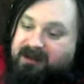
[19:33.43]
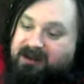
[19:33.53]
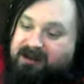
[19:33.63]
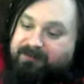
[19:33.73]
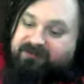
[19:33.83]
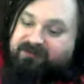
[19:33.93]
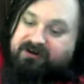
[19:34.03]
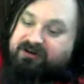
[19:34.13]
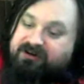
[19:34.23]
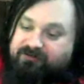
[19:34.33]
But as
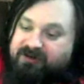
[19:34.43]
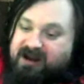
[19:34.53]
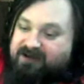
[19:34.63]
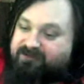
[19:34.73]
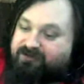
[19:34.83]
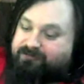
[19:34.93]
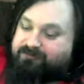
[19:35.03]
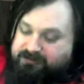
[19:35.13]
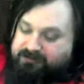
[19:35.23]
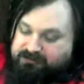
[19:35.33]
an initial reaction,
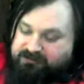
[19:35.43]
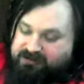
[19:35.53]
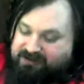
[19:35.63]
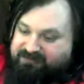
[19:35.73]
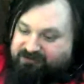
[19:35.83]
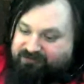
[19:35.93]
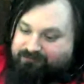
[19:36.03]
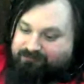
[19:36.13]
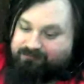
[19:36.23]
having just